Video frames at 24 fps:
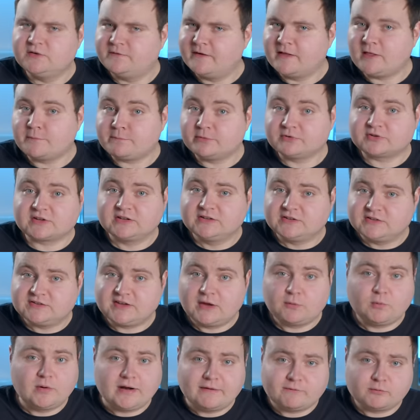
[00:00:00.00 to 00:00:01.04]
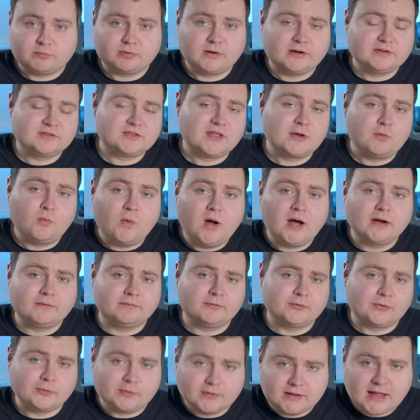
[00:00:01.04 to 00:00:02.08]
Developers can set whatever price they
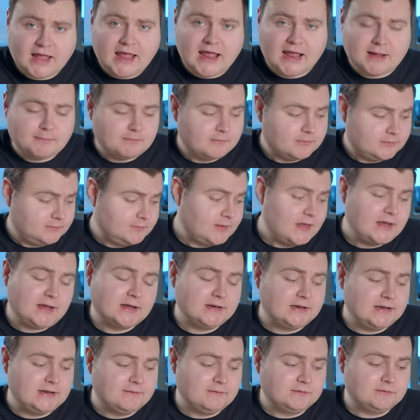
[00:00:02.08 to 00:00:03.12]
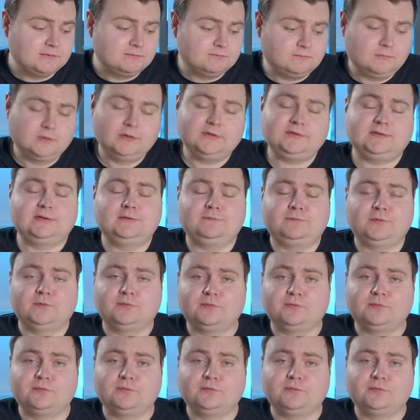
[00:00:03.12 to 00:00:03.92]
want for their game. They can even list it for